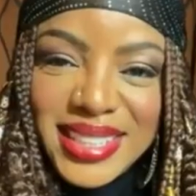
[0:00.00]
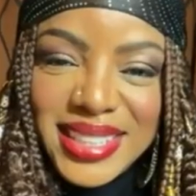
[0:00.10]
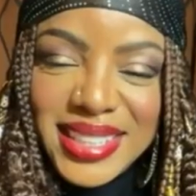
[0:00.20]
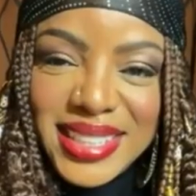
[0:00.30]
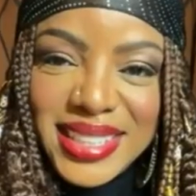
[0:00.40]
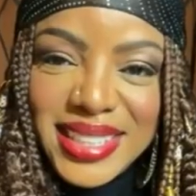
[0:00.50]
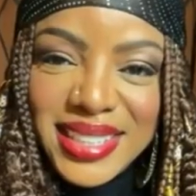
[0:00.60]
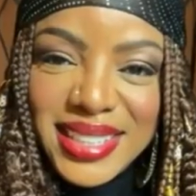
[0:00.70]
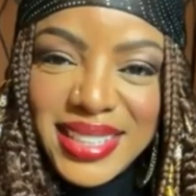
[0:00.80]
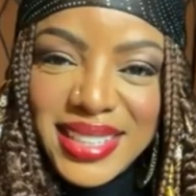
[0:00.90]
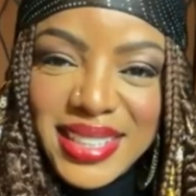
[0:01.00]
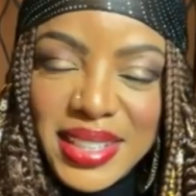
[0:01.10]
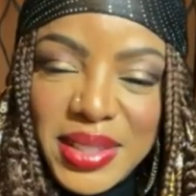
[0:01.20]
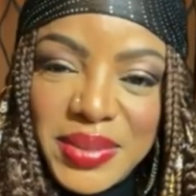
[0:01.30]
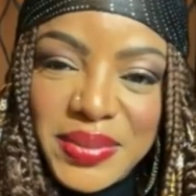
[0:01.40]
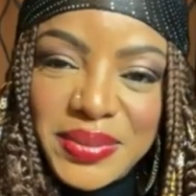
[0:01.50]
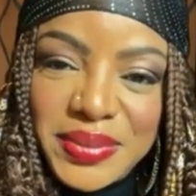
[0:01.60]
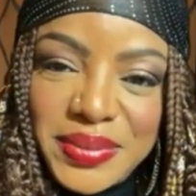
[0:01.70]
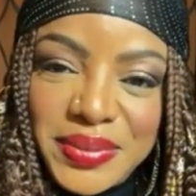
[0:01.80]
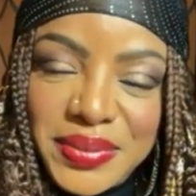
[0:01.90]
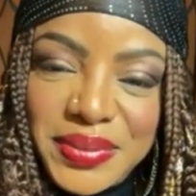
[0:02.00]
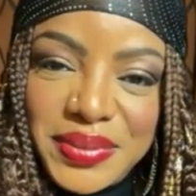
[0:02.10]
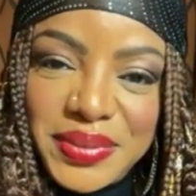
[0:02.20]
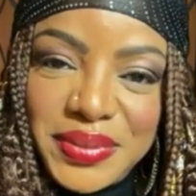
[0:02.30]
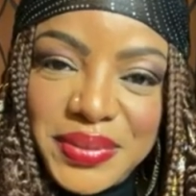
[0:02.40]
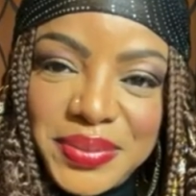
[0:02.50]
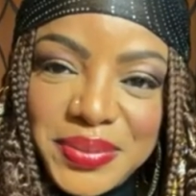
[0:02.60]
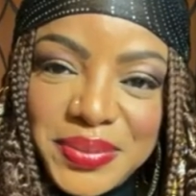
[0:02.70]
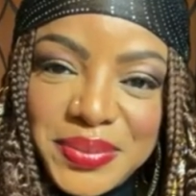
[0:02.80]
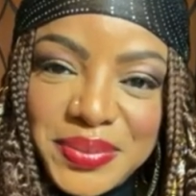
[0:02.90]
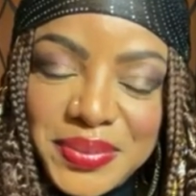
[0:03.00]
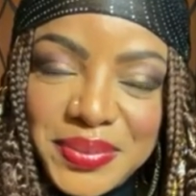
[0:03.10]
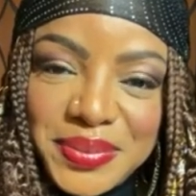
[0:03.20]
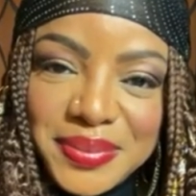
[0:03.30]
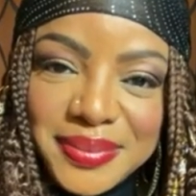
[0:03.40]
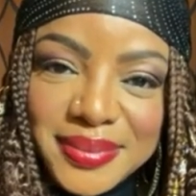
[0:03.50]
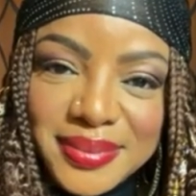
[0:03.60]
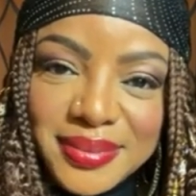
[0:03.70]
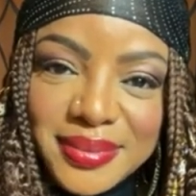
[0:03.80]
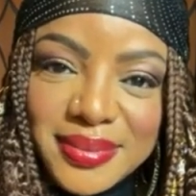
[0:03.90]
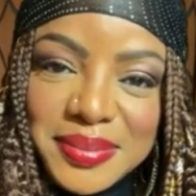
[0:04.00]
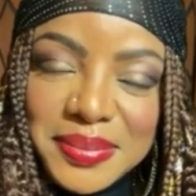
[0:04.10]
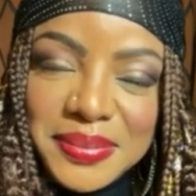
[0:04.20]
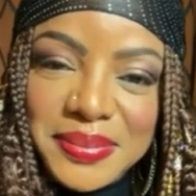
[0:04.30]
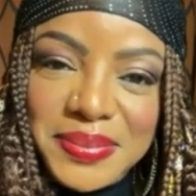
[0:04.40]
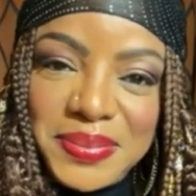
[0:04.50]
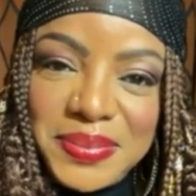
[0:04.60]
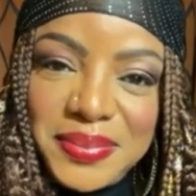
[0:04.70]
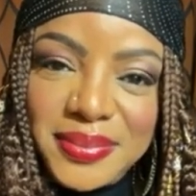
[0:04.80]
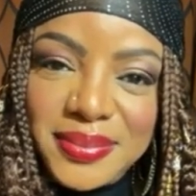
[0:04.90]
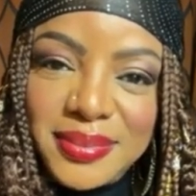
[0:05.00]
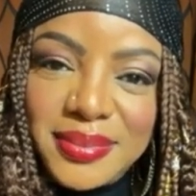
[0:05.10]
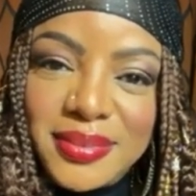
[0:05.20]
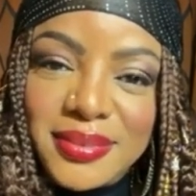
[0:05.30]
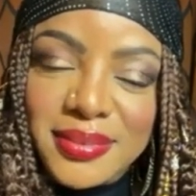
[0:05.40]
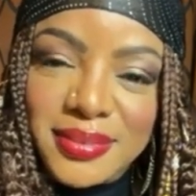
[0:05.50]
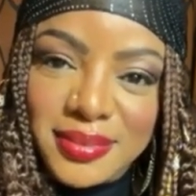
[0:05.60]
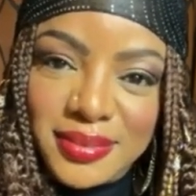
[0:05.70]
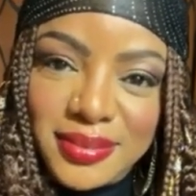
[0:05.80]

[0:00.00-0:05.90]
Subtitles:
(not speaking)